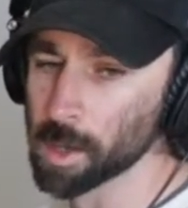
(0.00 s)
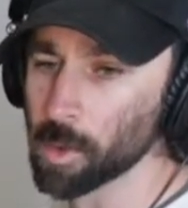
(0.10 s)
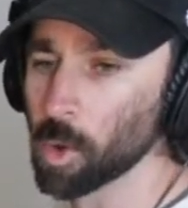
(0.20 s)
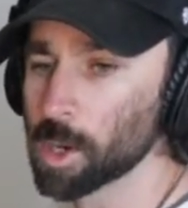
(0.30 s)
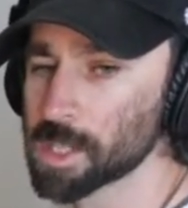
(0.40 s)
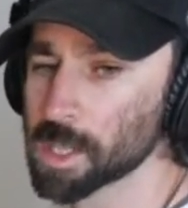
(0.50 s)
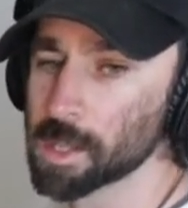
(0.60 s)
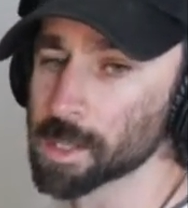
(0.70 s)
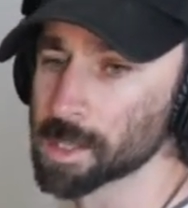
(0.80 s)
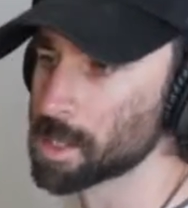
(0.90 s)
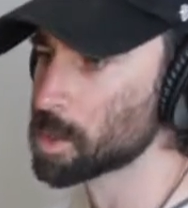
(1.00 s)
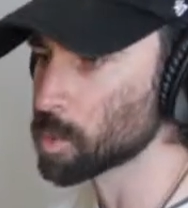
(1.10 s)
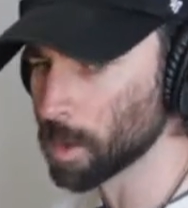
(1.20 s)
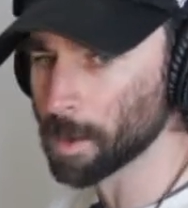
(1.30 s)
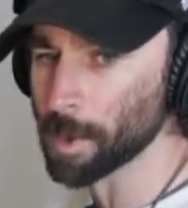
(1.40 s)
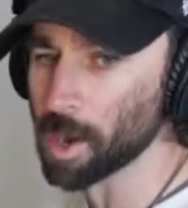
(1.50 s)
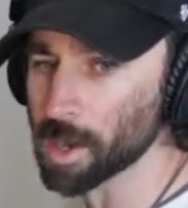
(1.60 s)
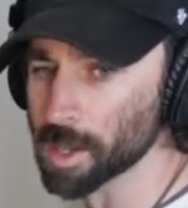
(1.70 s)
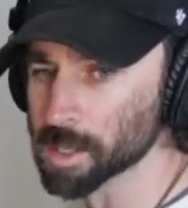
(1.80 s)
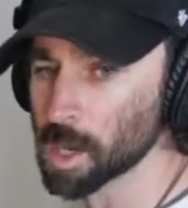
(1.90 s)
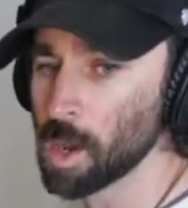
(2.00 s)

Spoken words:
looked at this swing pattern as